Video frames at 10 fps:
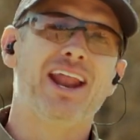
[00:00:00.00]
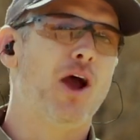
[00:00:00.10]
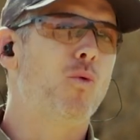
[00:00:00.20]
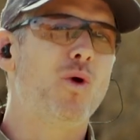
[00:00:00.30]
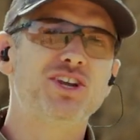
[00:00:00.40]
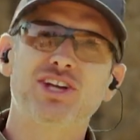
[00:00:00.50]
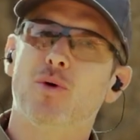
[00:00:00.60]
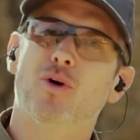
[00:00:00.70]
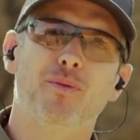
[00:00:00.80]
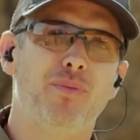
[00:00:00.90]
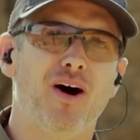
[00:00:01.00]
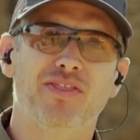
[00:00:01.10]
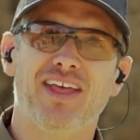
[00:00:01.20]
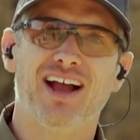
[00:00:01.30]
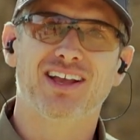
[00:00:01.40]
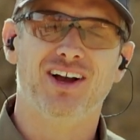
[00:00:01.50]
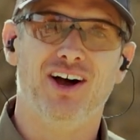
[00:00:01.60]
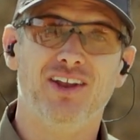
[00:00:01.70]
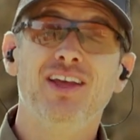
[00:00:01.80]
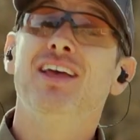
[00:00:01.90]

I wish I would have bought that gun.